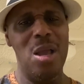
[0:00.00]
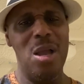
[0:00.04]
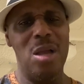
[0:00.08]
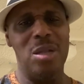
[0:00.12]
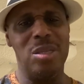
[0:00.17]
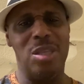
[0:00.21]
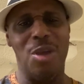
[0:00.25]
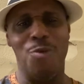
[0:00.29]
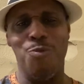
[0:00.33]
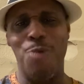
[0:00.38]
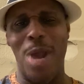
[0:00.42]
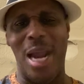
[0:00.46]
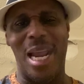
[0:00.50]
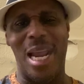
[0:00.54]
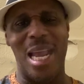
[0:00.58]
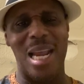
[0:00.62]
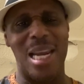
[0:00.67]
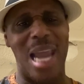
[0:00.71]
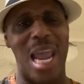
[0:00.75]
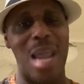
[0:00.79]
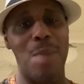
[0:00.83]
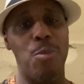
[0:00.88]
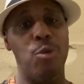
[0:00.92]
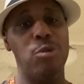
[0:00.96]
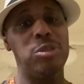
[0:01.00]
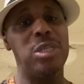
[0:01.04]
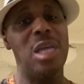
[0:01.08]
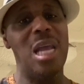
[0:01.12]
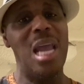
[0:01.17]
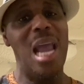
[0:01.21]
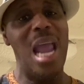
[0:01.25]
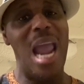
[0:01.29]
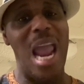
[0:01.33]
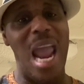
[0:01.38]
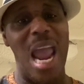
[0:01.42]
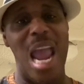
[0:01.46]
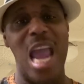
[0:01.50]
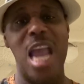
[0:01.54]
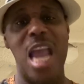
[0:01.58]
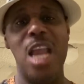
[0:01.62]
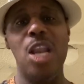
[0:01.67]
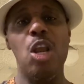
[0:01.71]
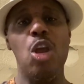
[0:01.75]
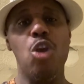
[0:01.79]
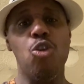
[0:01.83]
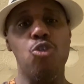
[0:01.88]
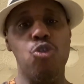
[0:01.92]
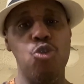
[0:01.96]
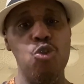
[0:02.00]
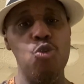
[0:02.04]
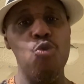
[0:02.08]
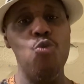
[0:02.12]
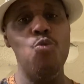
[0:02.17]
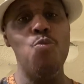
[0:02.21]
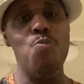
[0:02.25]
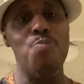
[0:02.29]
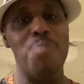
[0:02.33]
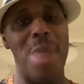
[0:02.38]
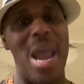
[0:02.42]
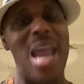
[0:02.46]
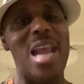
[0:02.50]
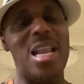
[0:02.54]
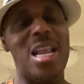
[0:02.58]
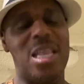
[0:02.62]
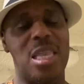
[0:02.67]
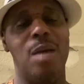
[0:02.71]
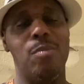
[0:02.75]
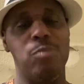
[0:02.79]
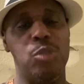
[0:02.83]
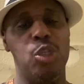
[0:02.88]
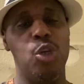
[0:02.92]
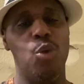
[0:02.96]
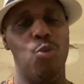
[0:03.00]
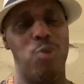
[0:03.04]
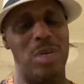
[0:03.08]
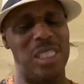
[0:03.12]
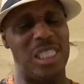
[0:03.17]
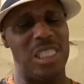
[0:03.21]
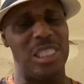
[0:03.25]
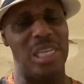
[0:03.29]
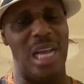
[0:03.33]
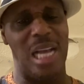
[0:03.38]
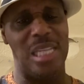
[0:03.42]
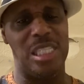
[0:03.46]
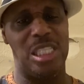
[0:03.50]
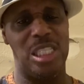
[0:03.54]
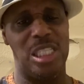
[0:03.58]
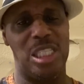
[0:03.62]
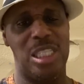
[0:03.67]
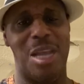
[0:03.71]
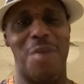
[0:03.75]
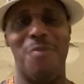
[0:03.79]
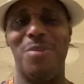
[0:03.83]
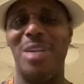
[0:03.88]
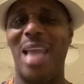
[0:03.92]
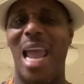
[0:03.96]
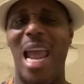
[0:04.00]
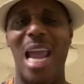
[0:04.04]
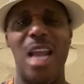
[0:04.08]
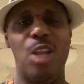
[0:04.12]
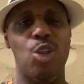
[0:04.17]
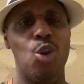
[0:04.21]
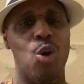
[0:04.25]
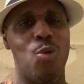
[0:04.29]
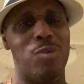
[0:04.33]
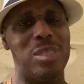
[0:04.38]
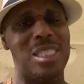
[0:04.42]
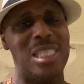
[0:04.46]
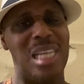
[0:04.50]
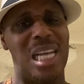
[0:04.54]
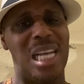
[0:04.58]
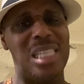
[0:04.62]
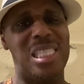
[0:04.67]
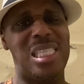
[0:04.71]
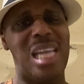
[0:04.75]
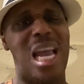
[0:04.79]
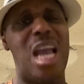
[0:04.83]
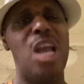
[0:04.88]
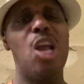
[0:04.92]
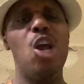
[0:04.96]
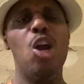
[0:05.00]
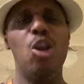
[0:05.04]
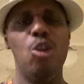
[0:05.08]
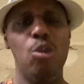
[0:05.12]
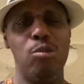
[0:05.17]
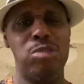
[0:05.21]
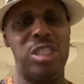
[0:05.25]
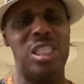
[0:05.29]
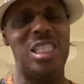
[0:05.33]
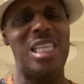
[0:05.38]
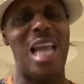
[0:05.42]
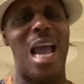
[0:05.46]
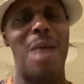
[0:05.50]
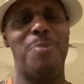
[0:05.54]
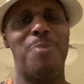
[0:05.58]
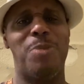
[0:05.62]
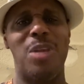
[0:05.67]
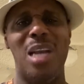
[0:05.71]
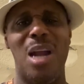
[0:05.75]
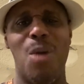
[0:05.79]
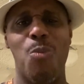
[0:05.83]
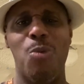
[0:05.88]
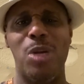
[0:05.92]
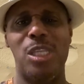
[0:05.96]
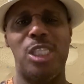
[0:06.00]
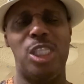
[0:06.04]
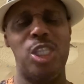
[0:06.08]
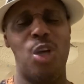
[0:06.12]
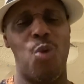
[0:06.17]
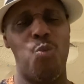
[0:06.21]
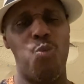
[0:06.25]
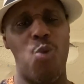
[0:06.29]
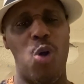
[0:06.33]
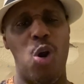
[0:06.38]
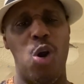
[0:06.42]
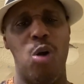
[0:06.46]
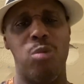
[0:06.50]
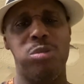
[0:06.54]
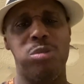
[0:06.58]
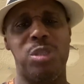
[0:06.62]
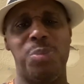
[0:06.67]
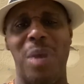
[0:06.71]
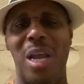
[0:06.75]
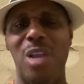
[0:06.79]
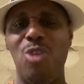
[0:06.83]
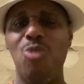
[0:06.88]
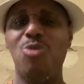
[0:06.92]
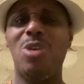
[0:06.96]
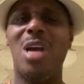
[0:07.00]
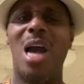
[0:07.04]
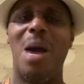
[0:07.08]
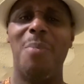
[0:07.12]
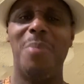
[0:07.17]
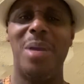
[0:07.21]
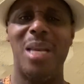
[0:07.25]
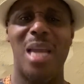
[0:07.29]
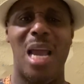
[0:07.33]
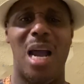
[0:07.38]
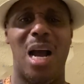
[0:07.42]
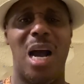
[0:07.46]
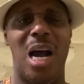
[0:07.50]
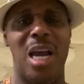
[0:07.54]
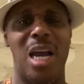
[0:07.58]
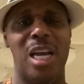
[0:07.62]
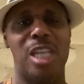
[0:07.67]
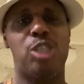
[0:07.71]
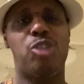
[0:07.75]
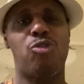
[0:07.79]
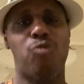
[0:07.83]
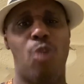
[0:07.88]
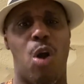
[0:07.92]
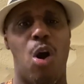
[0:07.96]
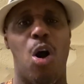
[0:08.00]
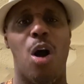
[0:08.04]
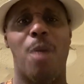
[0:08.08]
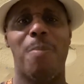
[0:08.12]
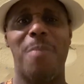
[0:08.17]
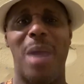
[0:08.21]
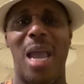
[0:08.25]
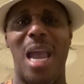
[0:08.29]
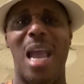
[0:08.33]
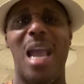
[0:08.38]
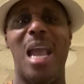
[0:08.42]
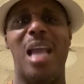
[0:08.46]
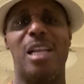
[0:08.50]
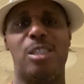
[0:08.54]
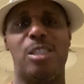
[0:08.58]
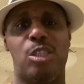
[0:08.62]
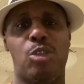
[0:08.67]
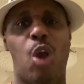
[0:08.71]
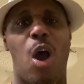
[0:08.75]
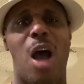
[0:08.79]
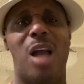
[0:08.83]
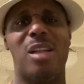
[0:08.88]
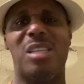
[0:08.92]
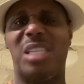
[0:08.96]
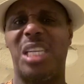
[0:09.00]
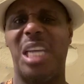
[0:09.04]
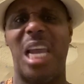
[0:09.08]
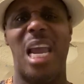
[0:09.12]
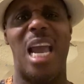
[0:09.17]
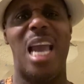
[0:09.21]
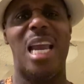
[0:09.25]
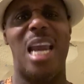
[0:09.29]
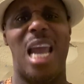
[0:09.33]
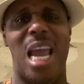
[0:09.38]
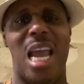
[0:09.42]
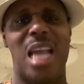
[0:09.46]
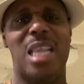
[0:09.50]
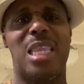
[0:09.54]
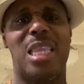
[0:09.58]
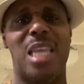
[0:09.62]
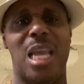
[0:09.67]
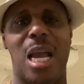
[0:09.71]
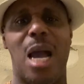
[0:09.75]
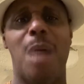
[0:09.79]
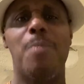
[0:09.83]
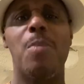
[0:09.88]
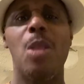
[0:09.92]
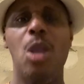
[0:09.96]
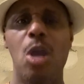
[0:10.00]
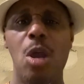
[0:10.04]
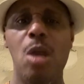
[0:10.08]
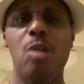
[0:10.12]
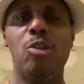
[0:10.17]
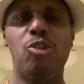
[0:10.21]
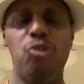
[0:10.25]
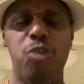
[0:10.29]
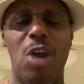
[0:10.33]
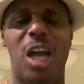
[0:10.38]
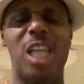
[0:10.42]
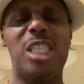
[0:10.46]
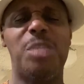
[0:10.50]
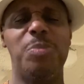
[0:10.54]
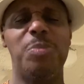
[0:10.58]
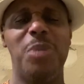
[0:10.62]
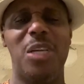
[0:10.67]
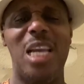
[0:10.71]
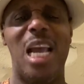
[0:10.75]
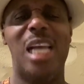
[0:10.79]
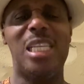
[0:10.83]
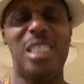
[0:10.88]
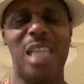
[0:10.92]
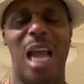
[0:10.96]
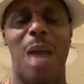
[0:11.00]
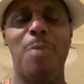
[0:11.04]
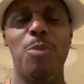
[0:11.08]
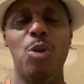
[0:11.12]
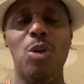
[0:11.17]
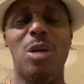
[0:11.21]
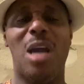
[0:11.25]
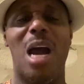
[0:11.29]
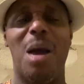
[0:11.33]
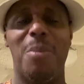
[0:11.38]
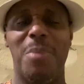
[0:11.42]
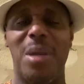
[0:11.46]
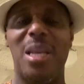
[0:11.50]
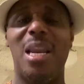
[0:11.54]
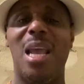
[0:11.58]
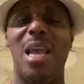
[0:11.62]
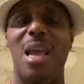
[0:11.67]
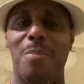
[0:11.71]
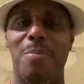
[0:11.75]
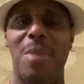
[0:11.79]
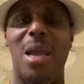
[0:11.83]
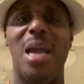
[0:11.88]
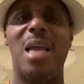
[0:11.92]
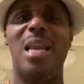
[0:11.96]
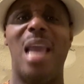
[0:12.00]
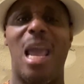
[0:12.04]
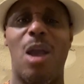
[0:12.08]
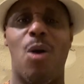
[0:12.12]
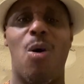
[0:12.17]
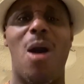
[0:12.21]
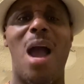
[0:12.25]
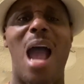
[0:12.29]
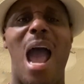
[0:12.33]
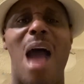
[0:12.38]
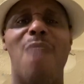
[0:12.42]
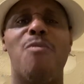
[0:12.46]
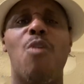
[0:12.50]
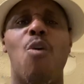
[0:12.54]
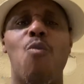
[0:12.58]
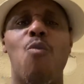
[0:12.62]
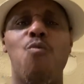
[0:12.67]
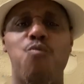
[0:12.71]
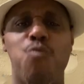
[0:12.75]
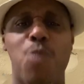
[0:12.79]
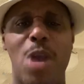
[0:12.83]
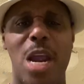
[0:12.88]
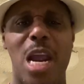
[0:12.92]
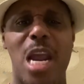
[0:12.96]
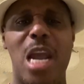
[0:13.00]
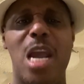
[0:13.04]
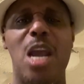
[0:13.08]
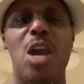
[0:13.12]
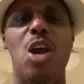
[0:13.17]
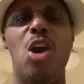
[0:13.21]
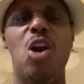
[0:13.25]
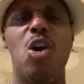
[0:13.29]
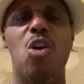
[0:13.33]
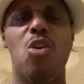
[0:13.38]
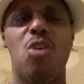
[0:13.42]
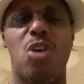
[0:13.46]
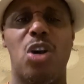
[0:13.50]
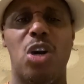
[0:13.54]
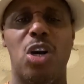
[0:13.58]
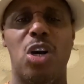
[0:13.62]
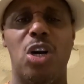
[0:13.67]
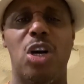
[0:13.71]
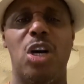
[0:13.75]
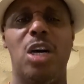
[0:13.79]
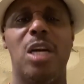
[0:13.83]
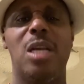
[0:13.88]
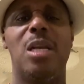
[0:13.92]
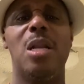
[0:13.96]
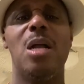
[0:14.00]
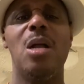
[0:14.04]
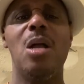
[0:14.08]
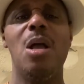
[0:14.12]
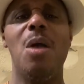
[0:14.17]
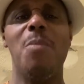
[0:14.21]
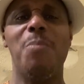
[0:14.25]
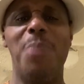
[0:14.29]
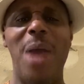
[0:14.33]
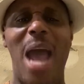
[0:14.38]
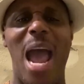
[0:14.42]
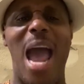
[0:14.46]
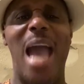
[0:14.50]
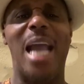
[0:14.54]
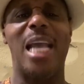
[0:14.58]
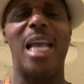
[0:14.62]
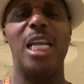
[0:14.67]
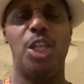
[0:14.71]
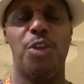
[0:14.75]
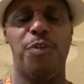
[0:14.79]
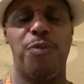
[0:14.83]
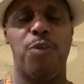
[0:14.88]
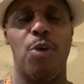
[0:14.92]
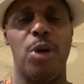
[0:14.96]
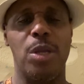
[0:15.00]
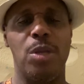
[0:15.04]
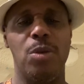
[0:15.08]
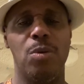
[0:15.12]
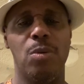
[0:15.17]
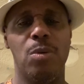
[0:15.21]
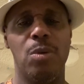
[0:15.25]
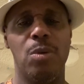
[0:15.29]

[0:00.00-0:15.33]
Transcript: the record labels, and you make them do what's necessary. If they ain't doing what's necessary, you stepped in them with your wolves, man. You come in there 100 strong, man, and start tearing everything up. Trust me, next time you come in there, man, they gonna have a real good package for you.